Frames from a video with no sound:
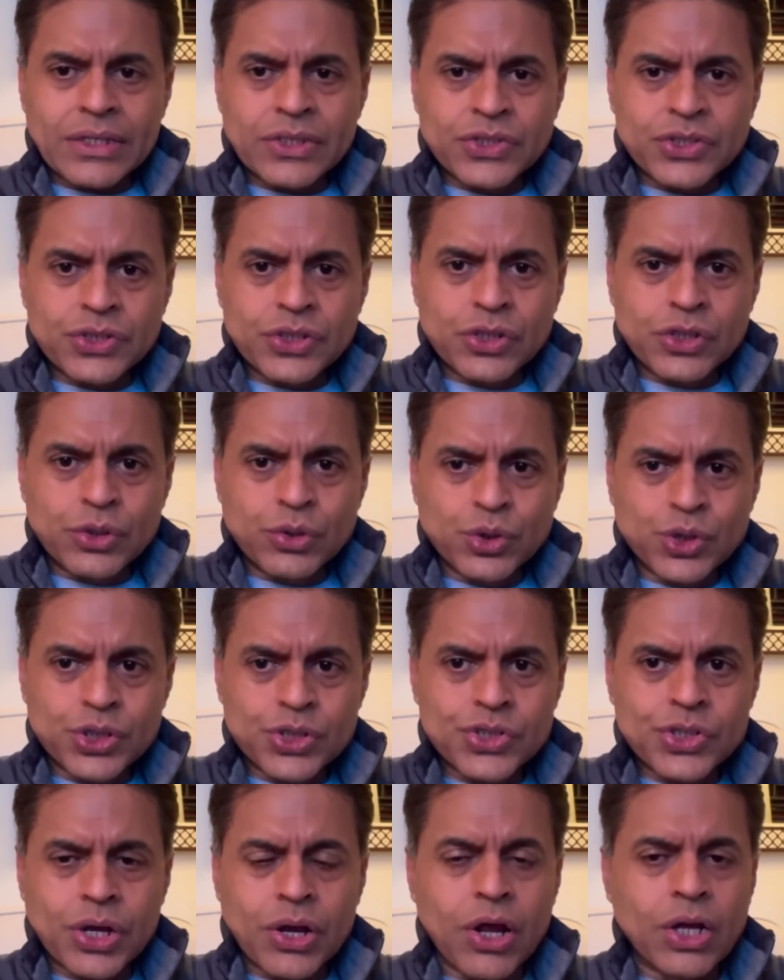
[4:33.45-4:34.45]

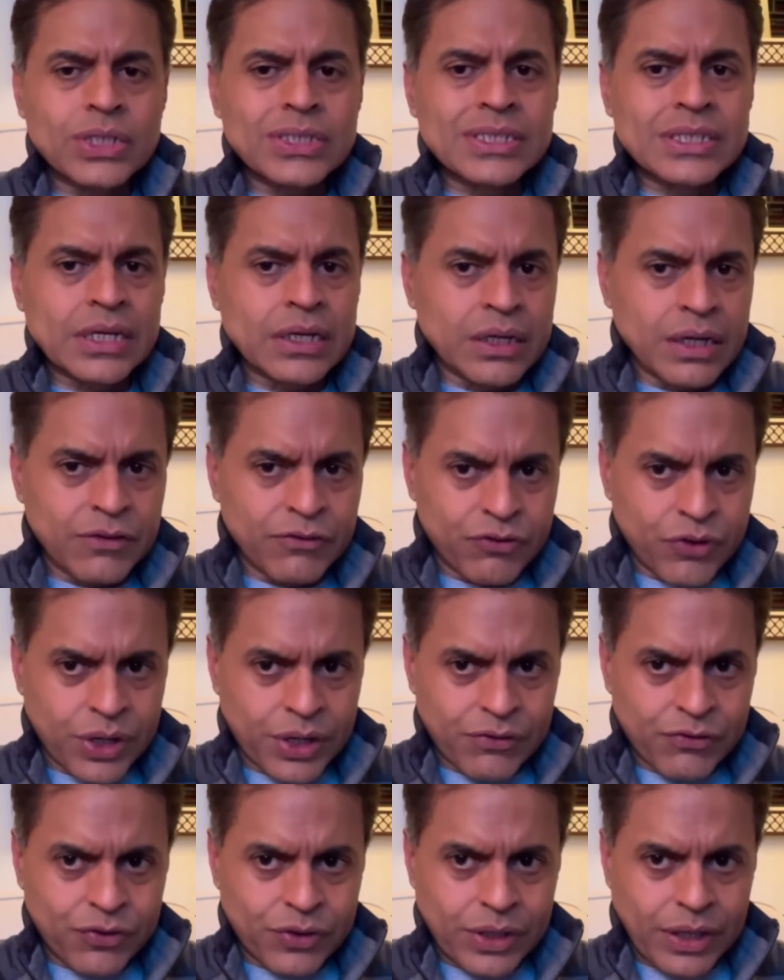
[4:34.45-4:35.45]
institutions are not
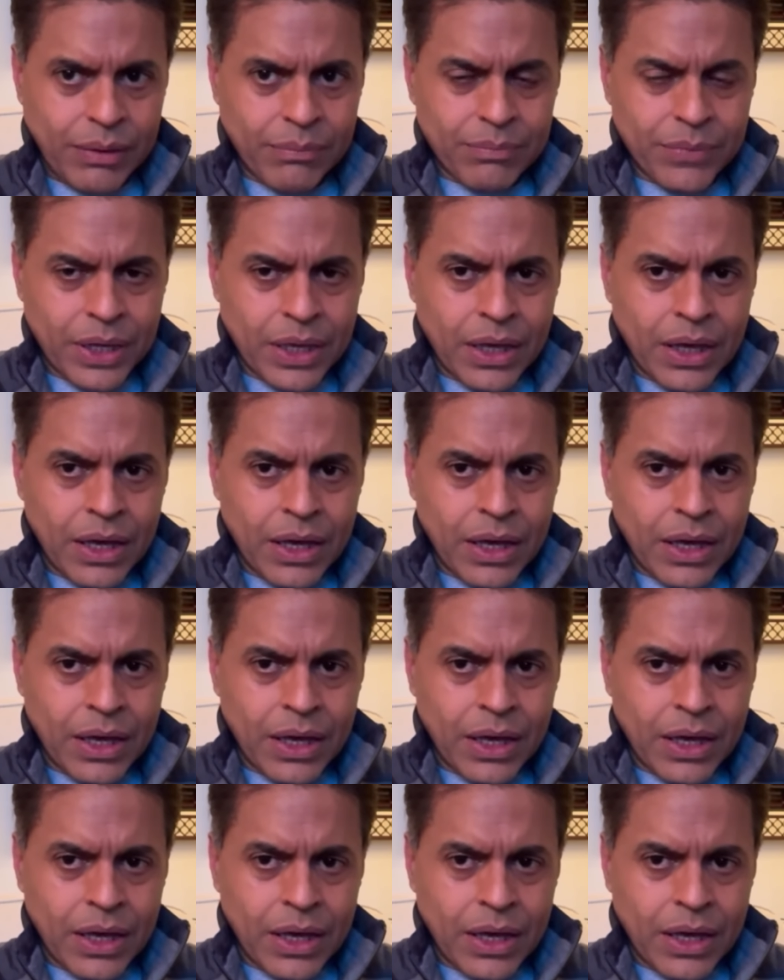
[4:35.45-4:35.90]
delivering for them,